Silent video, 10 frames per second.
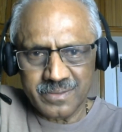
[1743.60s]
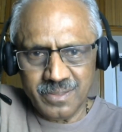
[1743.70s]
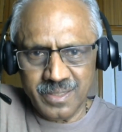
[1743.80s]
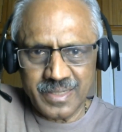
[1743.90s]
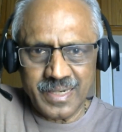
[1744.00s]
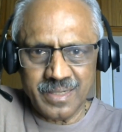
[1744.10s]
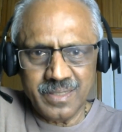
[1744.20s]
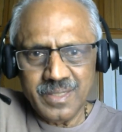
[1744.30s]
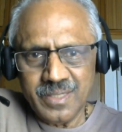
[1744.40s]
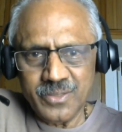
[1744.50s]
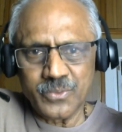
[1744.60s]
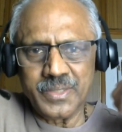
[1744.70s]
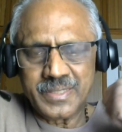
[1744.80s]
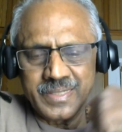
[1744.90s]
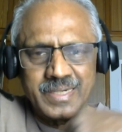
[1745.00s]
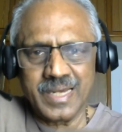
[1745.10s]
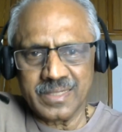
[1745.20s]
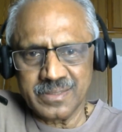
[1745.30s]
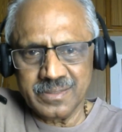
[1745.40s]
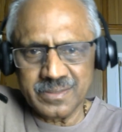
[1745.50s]
or Euclidean
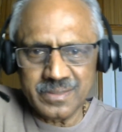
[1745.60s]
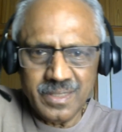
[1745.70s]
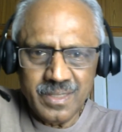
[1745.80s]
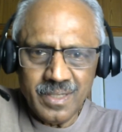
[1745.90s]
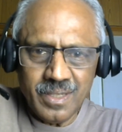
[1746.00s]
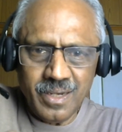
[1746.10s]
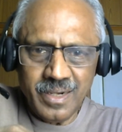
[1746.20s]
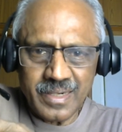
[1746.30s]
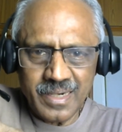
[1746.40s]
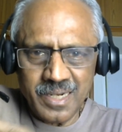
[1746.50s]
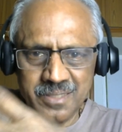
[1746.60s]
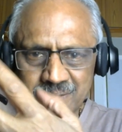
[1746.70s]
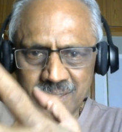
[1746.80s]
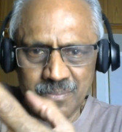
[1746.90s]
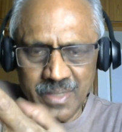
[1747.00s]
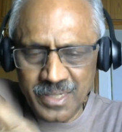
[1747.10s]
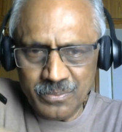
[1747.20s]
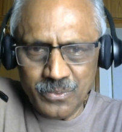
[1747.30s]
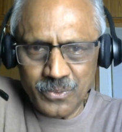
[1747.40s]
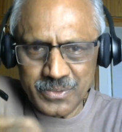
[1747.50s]
analysis, or analysis on
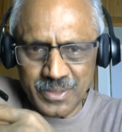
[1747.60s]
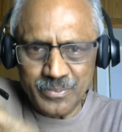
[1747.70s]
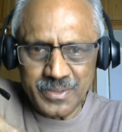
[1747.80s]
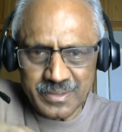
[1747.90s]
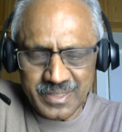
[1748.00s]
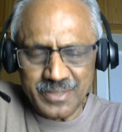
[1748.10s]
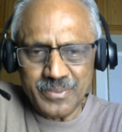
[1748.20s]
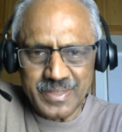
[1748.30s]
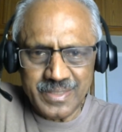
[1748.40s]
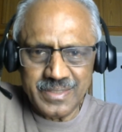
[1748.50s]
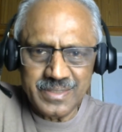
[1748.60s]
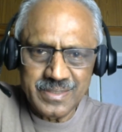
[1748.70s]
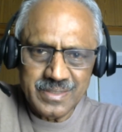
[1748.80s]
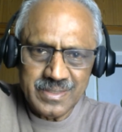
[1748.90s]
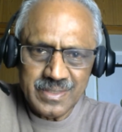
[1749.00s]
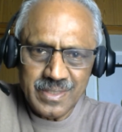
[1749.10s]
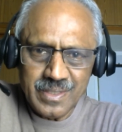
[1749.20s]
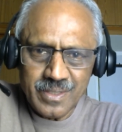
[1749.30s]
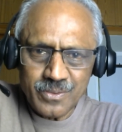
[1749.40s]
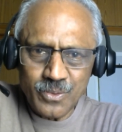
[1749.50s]
manifolds, anywhere,
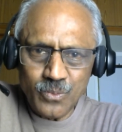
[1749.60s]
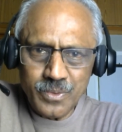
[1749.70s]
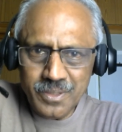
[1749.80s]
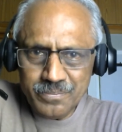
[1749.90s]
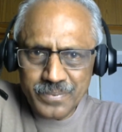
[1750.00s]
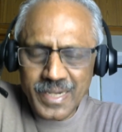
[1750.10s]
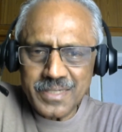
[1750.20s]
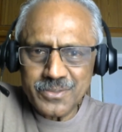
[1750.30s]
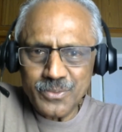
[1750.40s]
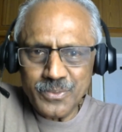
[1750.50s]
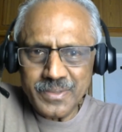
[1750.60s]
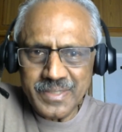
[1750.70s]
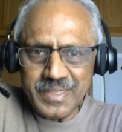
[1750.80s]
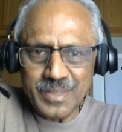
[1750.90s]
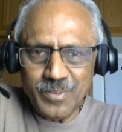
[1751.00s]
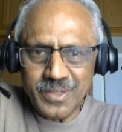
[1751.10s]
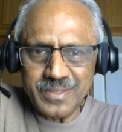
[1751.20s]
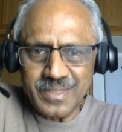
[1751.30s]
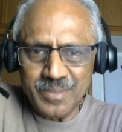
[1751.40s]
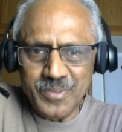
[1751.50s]
the only facts you will need about
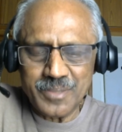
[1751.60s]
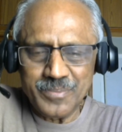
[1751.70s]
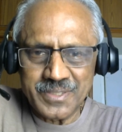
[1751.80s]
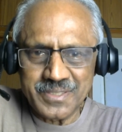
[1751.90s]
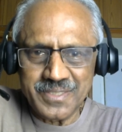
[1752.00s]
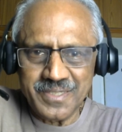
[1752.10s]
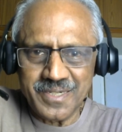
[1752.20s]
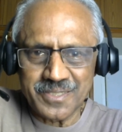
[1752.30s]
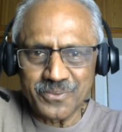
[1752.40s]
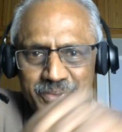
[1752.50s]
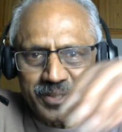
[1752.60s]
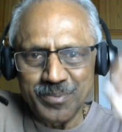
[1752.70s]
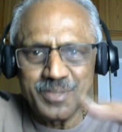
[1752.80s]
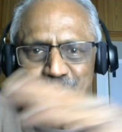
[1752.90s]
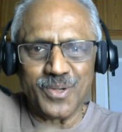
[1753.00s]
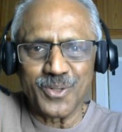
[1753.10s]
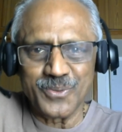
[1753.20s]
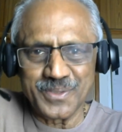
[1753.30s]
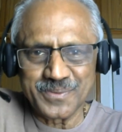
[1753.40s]
Lebesgue measure theory are going to be the following.